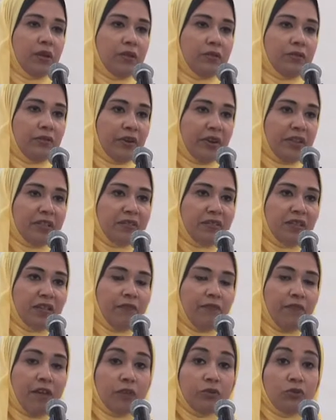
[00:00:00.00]
interesting
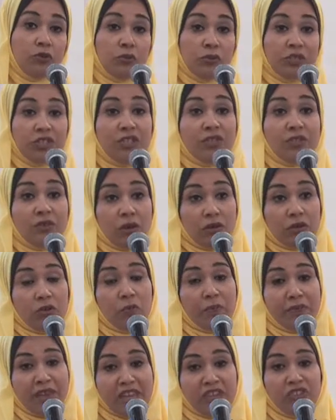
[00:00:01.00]
factor, which is
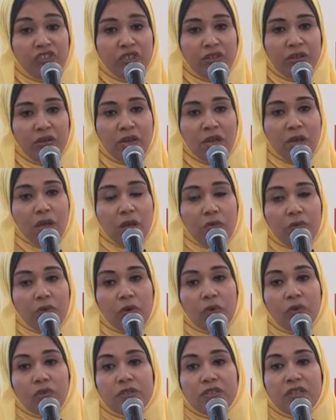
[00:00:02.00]
occupation,
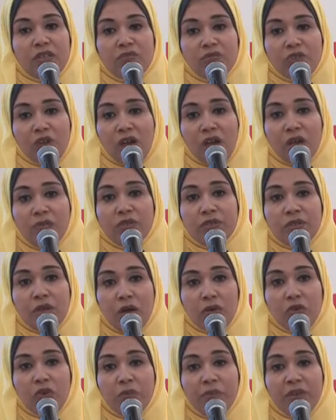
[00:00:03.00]
because sometimes the
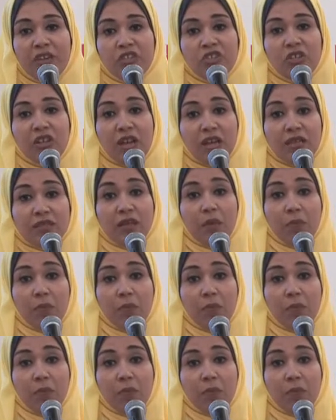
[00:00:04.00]
occupation has